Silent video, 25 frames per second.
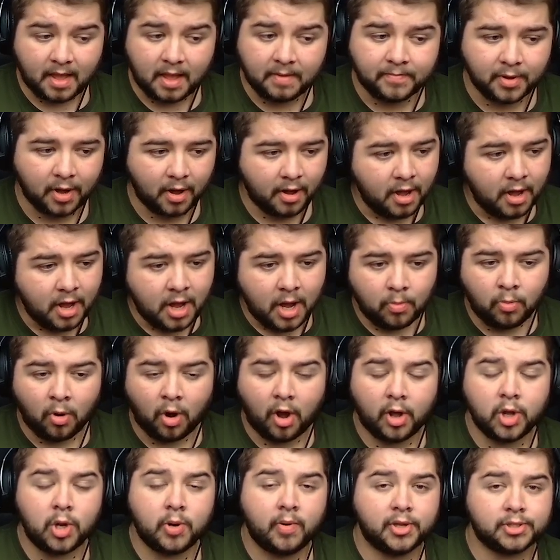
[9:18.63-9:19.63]
But
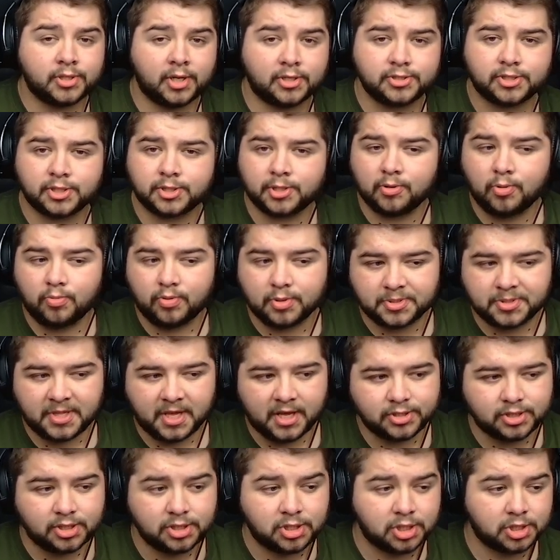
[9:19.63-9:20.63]
what I always like to do with
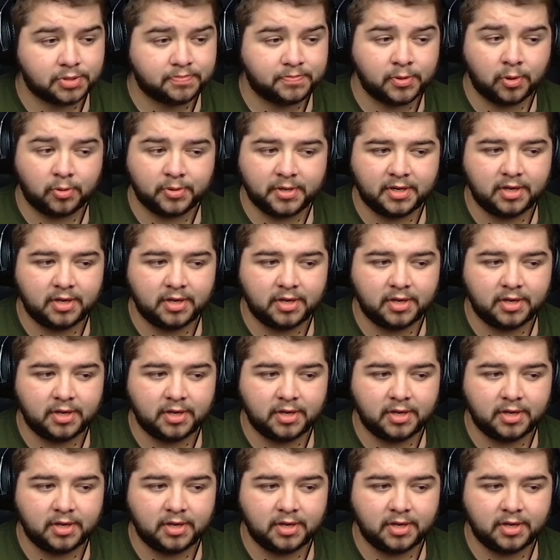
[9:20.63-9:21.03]
this is just purely